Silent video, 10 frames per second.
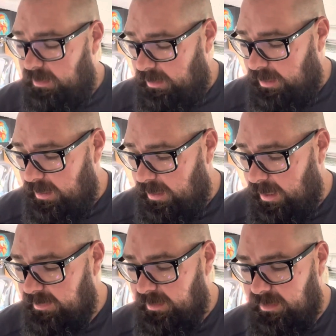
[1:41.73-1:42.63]

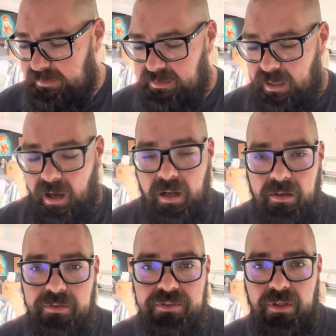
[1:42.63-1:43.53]
I think a set of
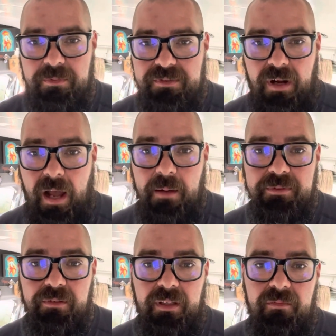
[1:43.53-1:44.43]
auto strippers are
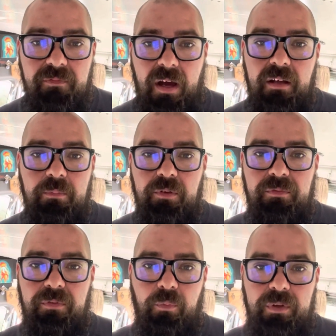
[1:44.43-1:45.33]
absolutely invaluable
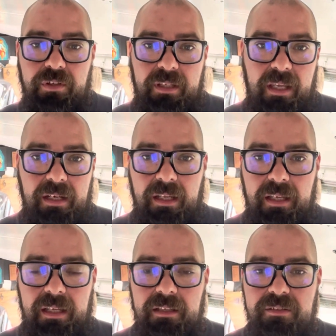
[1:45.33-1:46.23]
for when you're getting
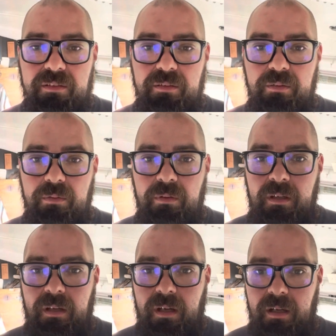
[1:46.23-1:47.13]
into
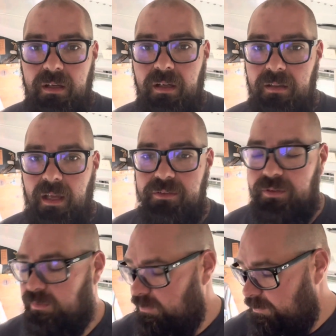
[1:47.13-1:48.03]

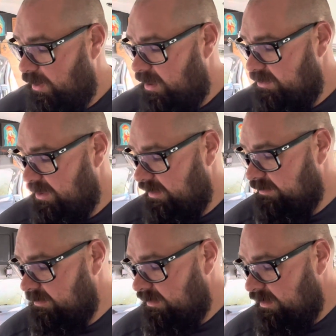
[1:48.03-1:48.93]
electrical projects.